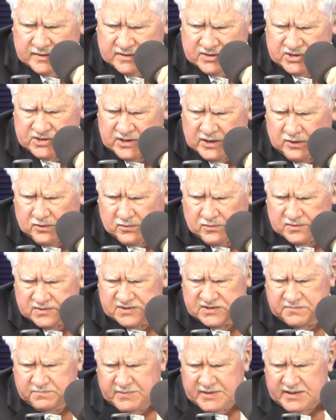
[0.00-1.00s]
So,
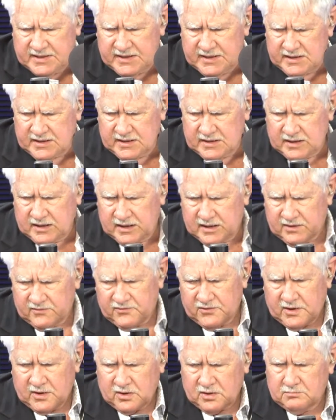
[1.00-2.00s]
speaking
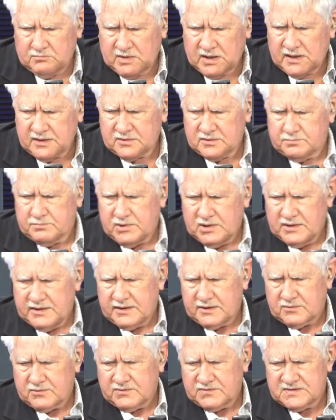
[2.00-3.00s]
of our modern
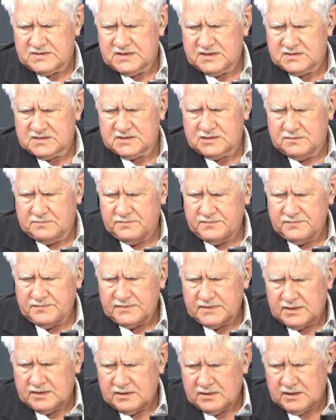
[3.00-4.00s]
political system,
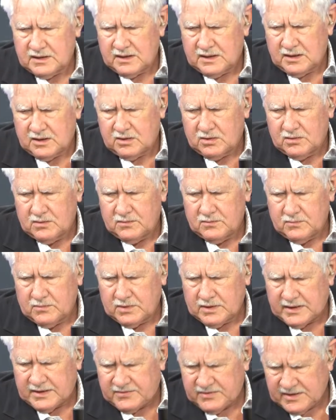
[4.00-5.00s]

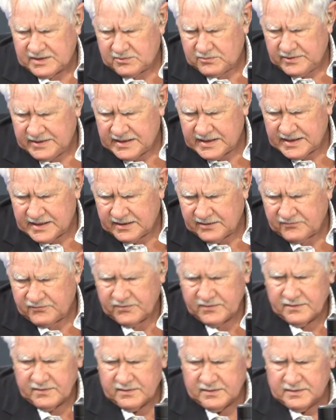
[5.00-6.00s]
I think we have
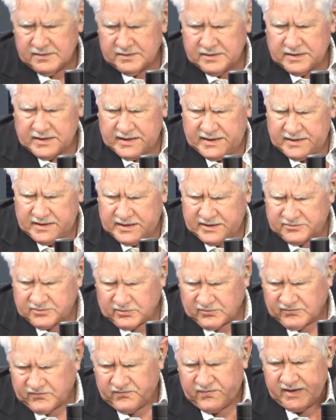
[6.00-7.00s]

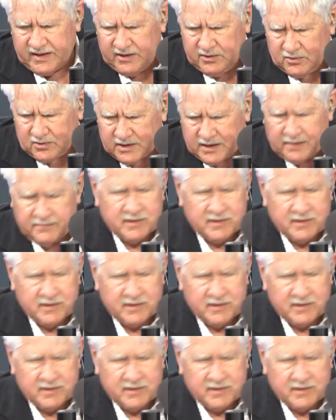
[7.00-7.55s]
another video coming